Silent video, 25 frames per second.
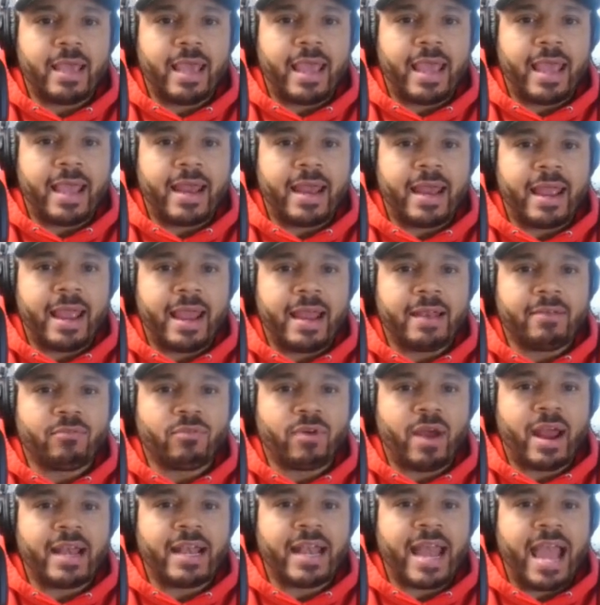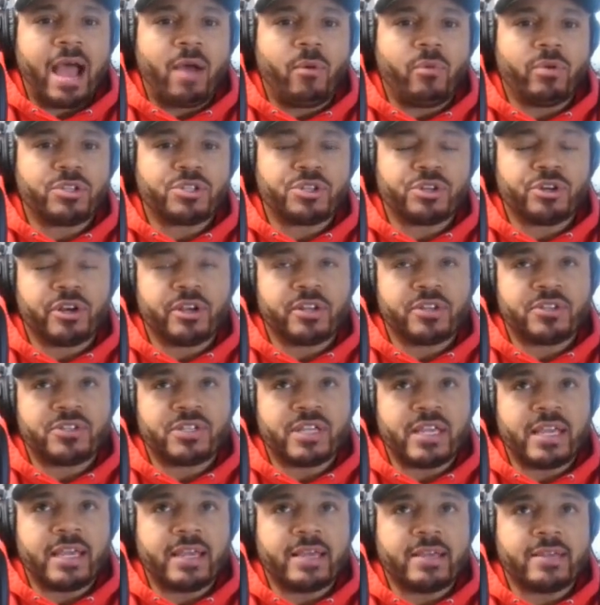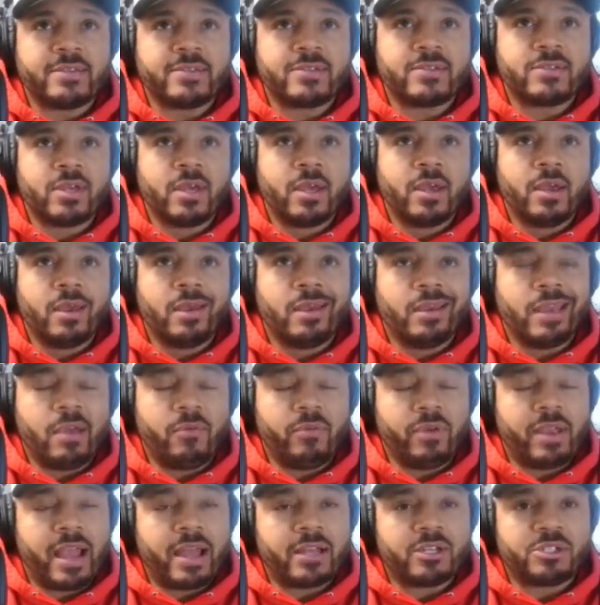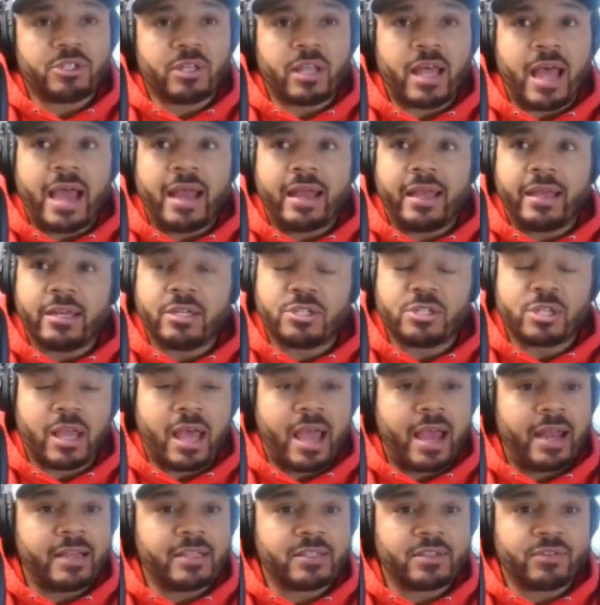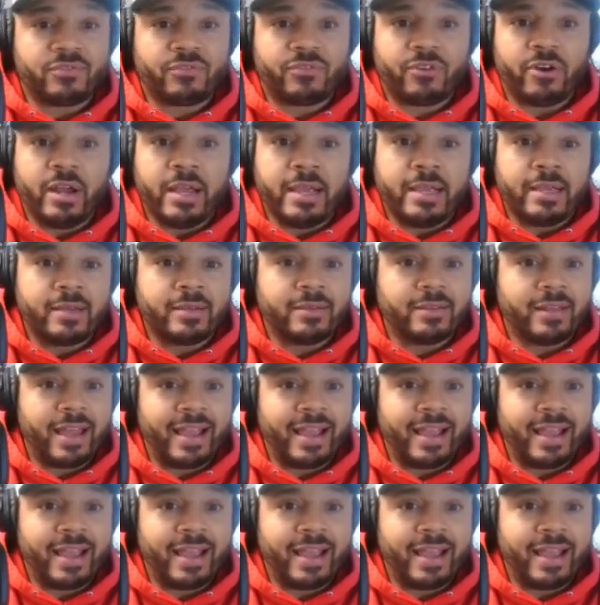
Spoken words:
And right now, what you're going to see is, we got Jelani, and Jelani's a freak.